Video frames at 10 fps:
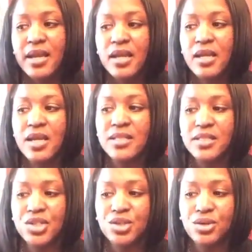any
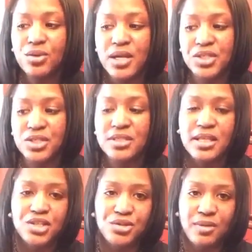additional
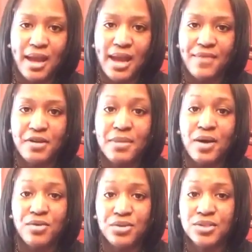questions that you have
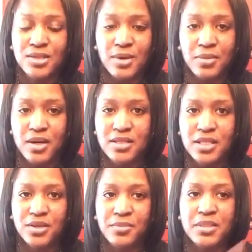about using
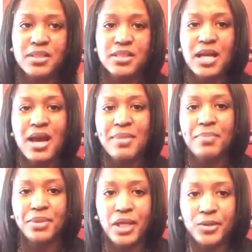webinars in your business,
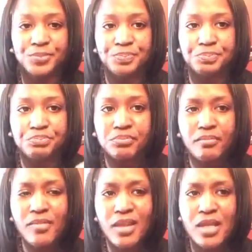comment below.
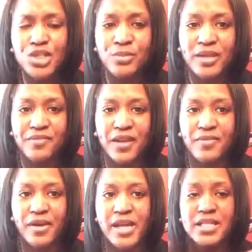Do me a
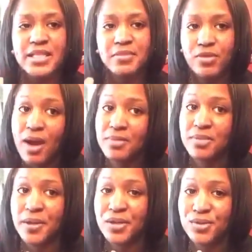favor and
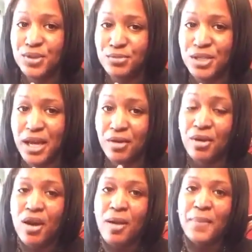subscribe to my YouTube
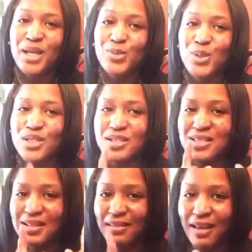channel because we
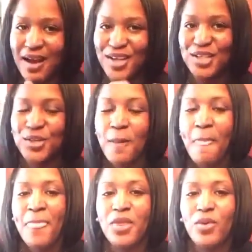just launched
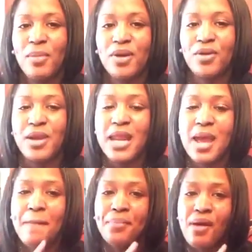the Webinar
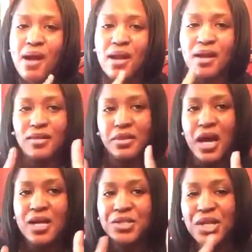Queen and Product
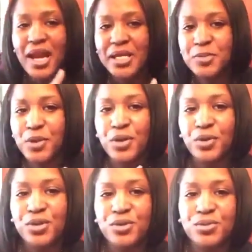Launch
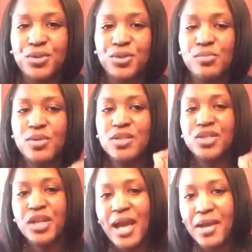Expert YouTube
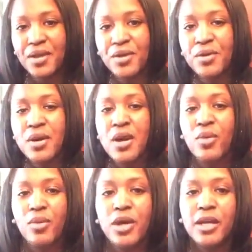channel
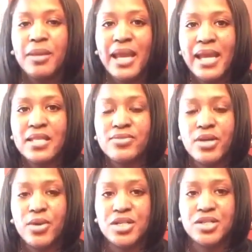where we're going to be
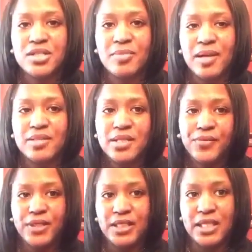answering questions about
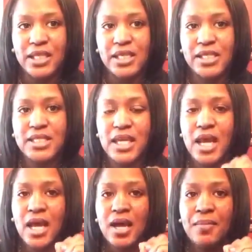different things
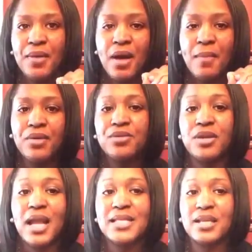about
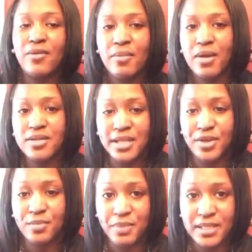utilizing webinars
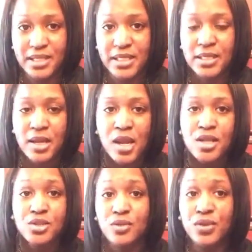in your business.
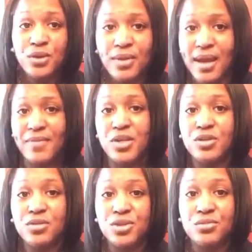So if you don't have a
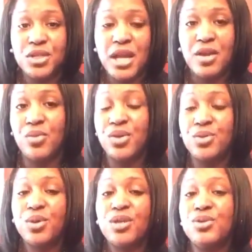YouTube channel where
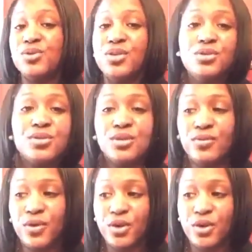you can use YouTube